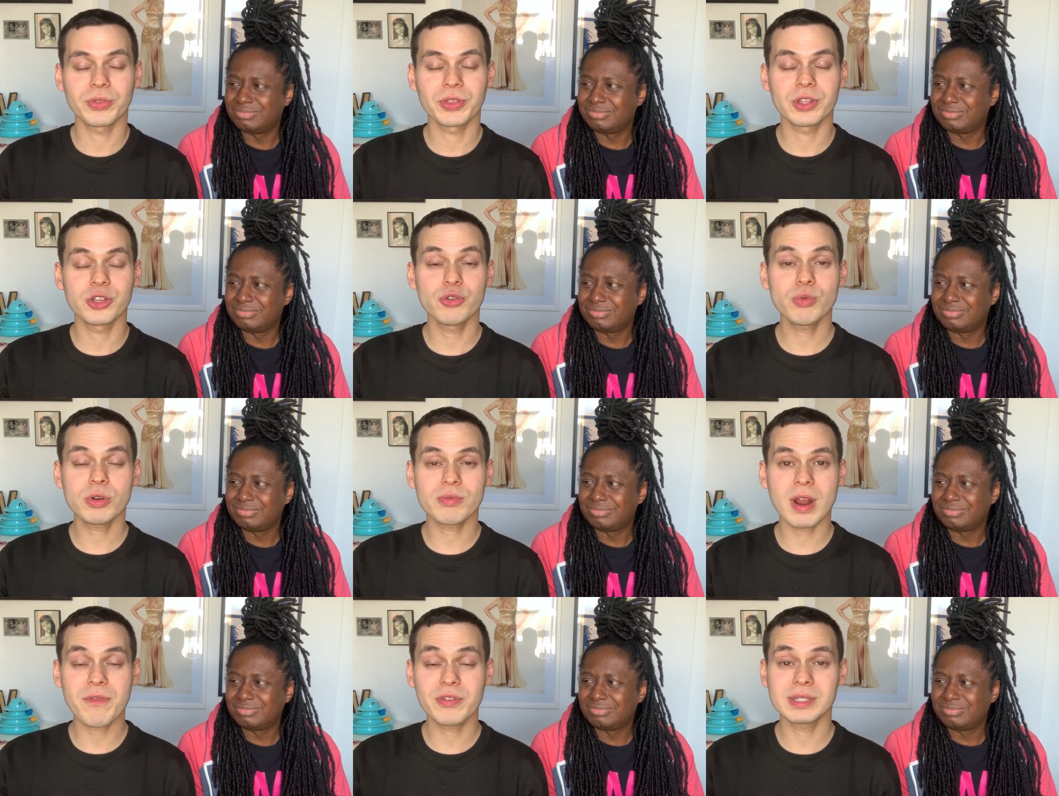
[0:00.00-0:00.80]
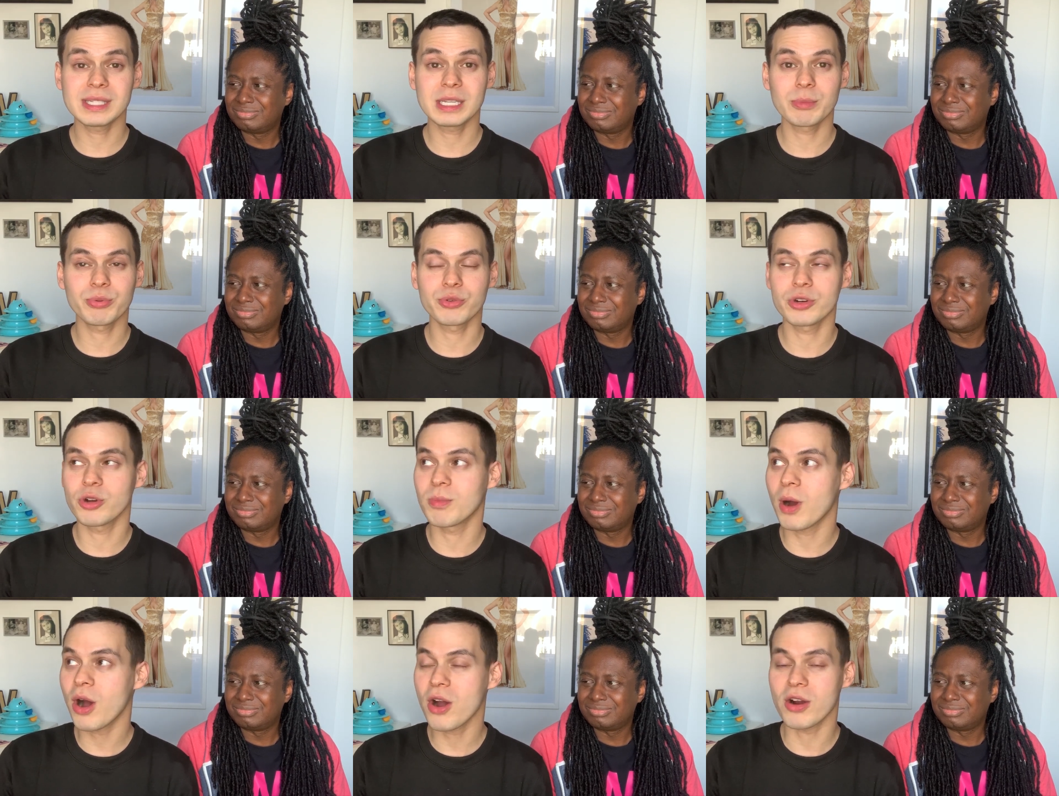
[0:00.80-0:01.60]
Speaker 1: You were referencing Bruno
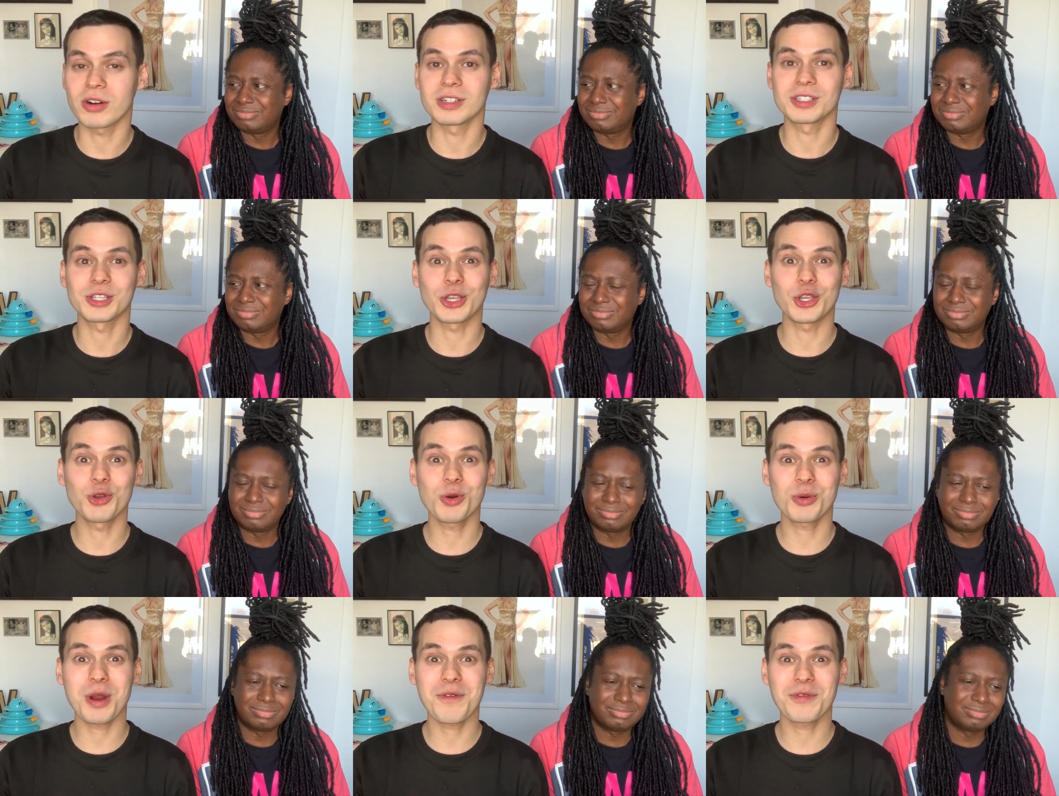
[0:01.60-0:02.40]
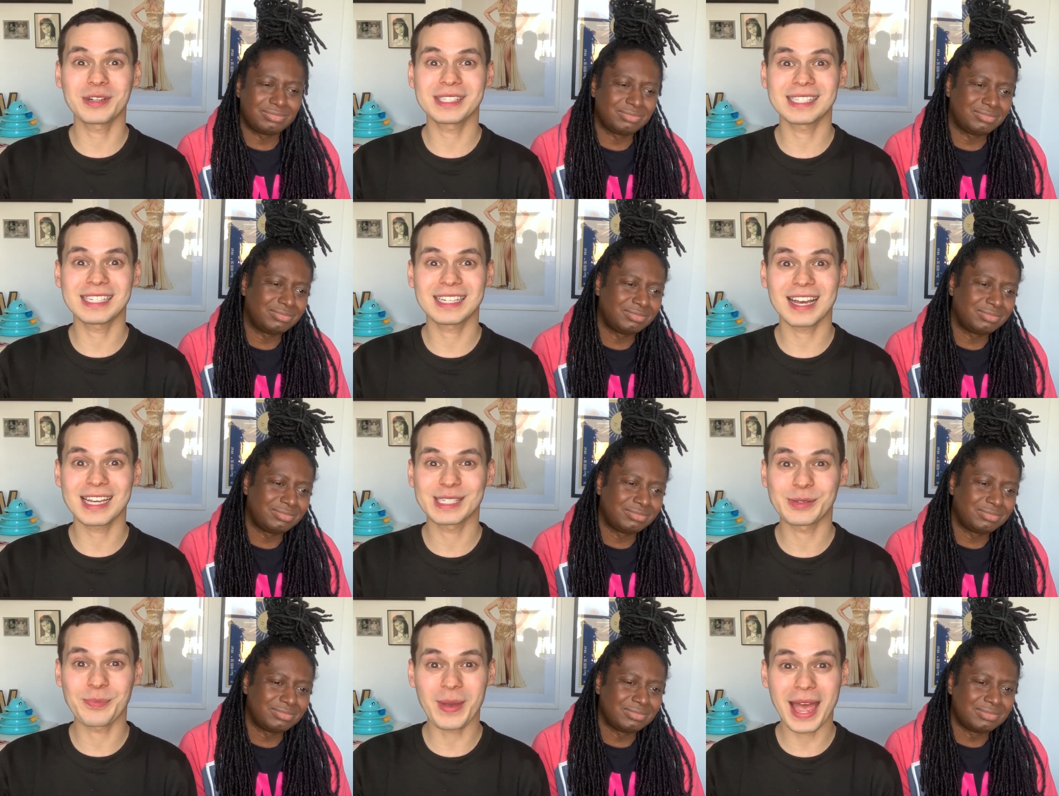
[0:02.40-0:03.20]
Mars. You were referencing Guy
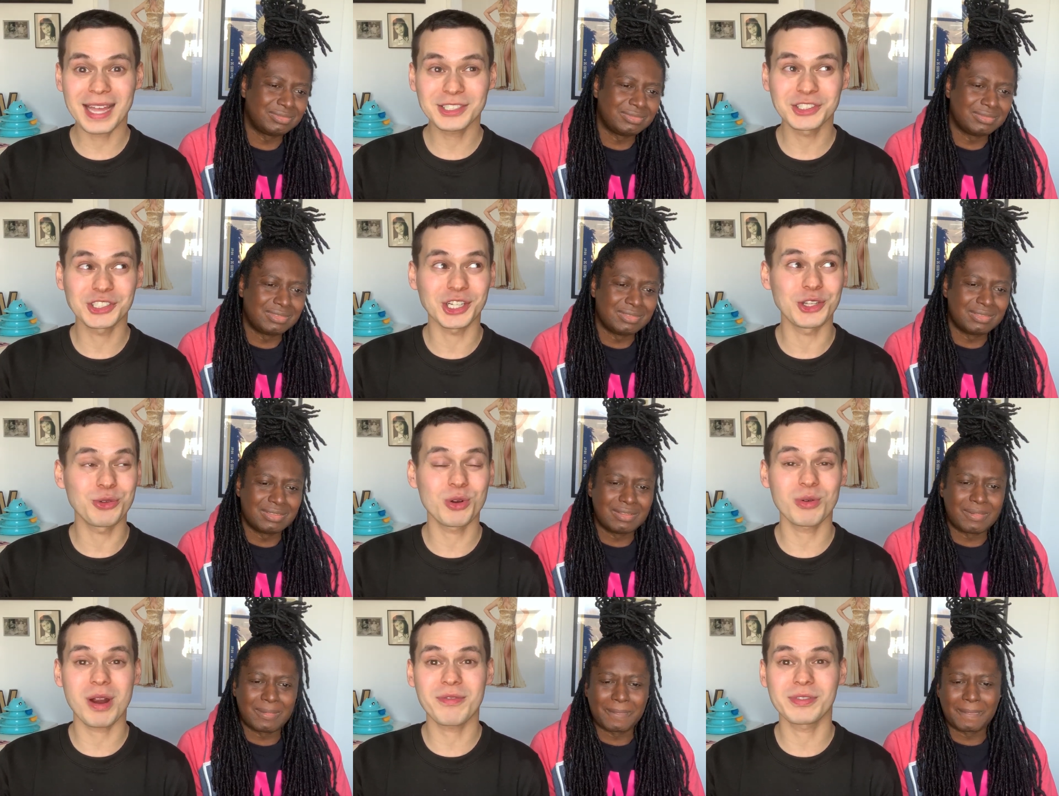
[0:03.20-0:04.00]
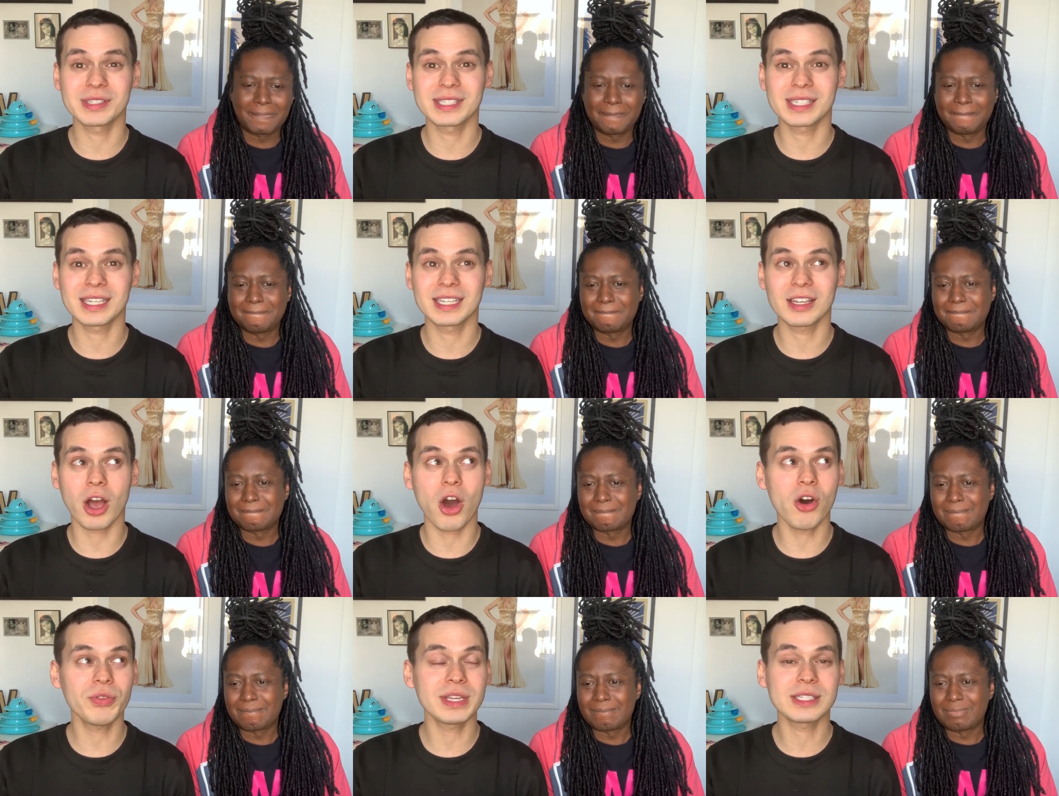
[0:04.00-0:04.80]
Sebastian. You were referencing
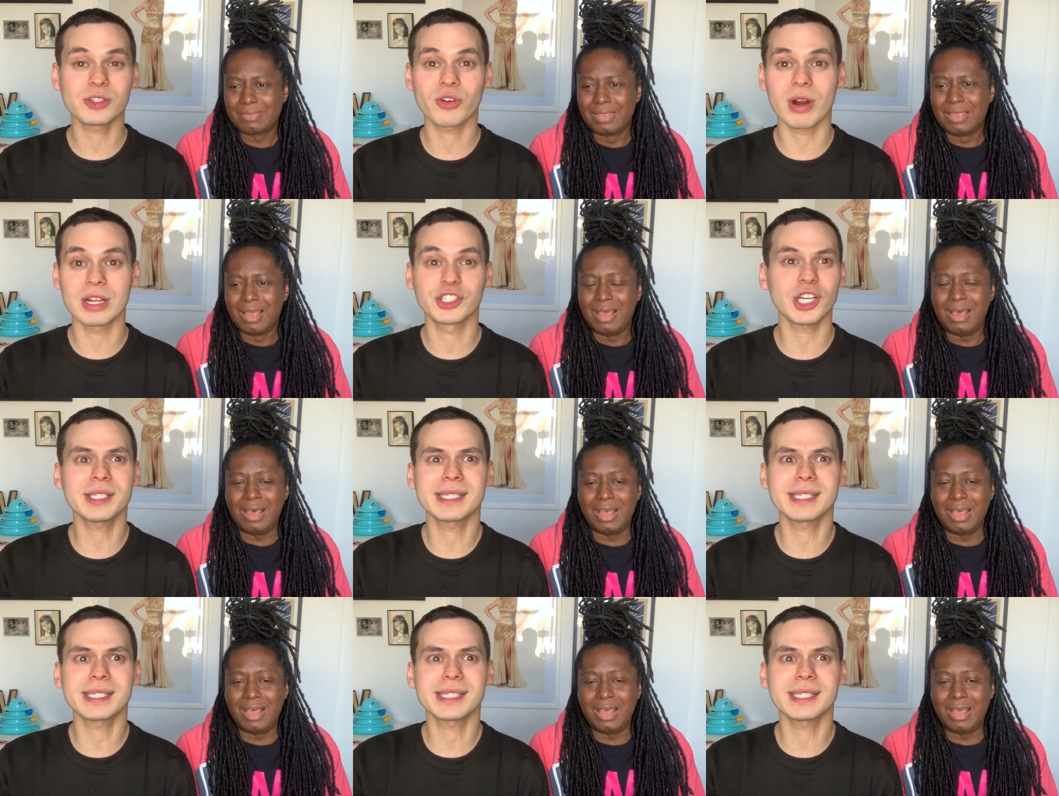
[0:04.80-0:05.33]
all these great Justin